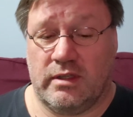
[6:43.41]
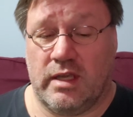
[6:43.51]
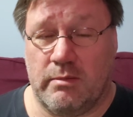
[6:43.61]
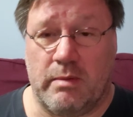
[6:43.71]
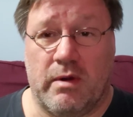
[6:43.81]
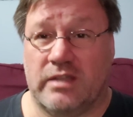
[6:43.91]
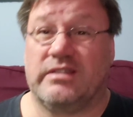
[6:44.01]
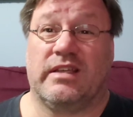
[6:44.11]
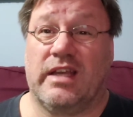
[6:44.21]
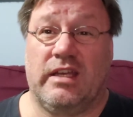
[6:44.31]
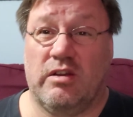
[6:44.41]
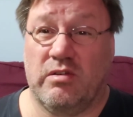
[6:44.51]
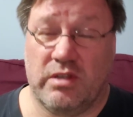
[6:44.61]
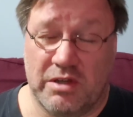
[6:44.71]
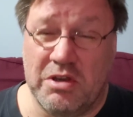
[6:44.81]
And my boss is like, I know
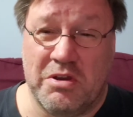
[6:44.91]
you.